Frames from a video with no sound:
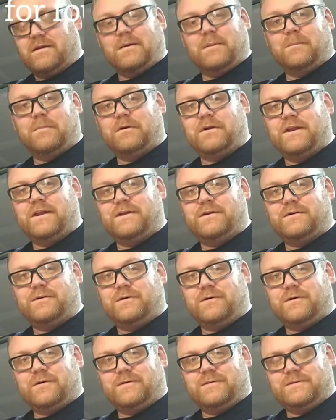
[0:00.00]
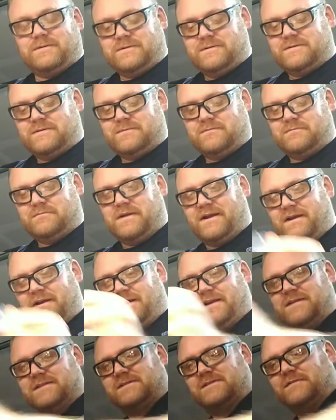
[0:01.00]
Pretty cool
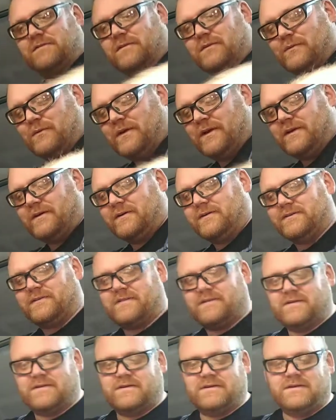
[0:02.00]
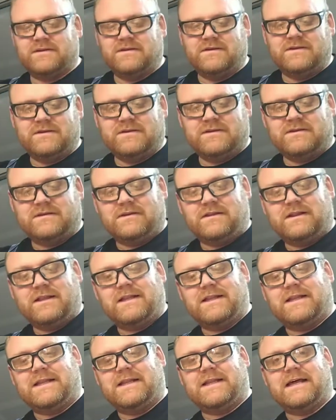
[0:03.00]
bearings for the wheels.
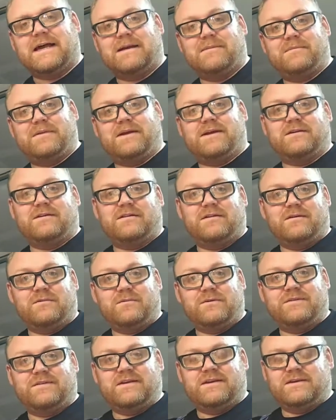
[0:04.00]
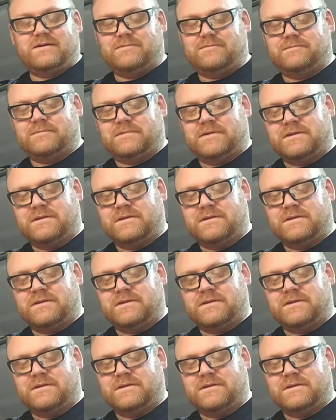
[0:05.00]
A lot better than what's in them.